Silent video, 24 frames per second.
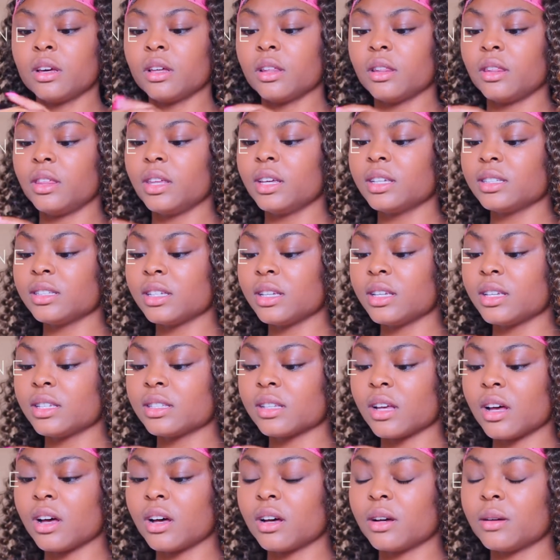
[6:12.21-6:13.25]
is
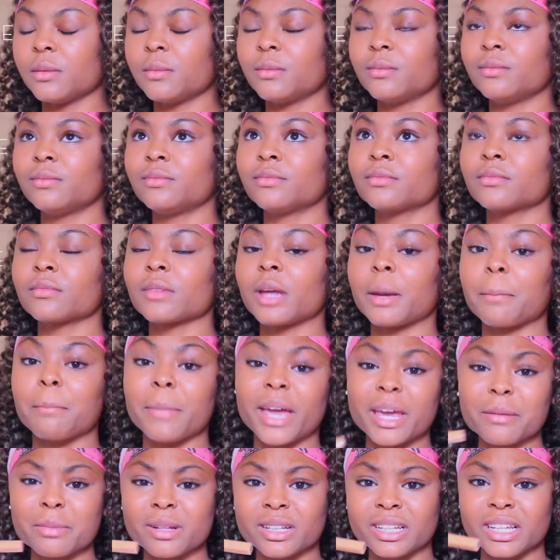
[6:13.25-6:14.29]

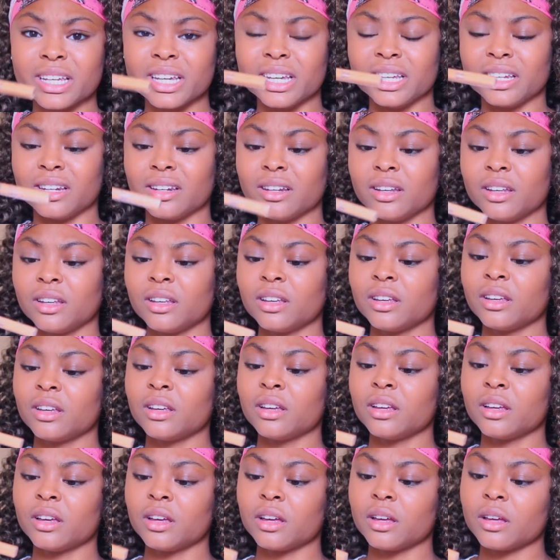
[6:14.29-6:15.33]
Maybelline
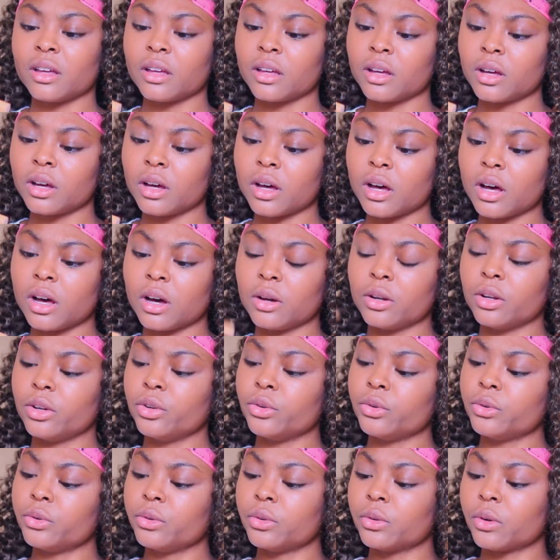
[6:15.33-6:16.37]

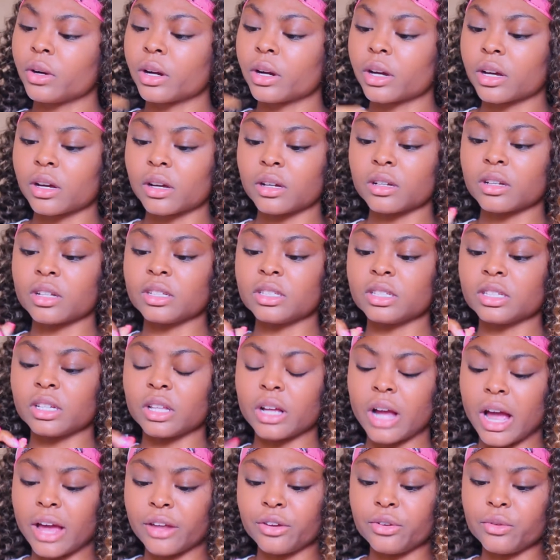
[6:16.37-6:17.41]
New York concealer.
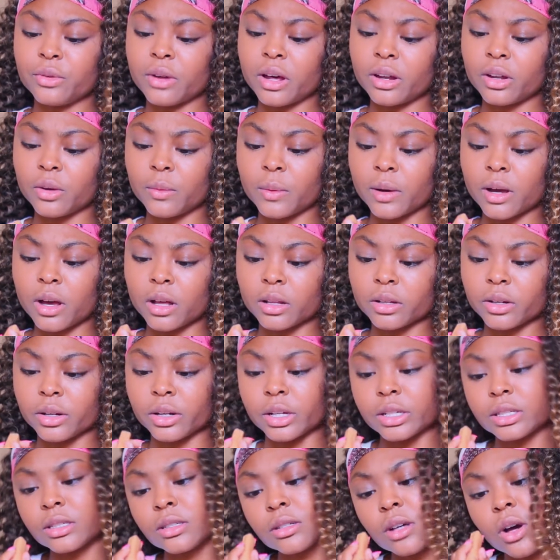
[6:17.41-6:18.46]
I do not know what color it
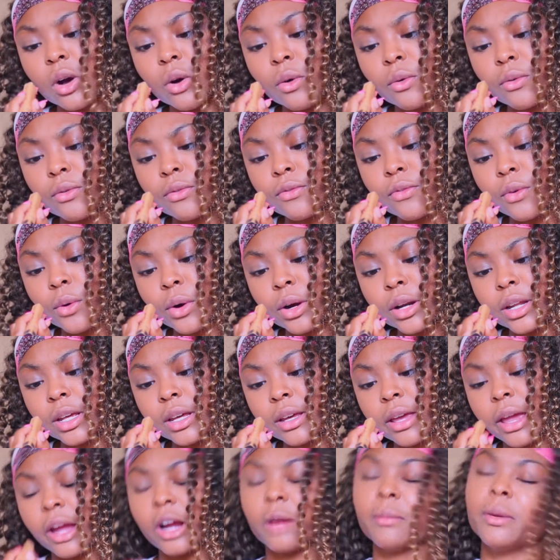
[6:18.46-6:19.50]
is. Oh, 40
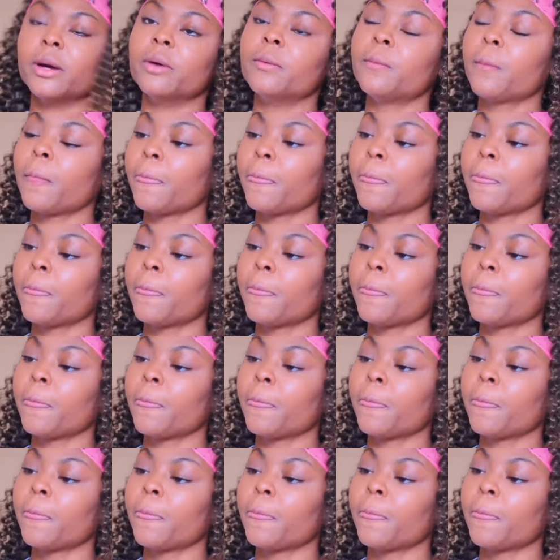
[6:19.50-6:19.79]
caramel.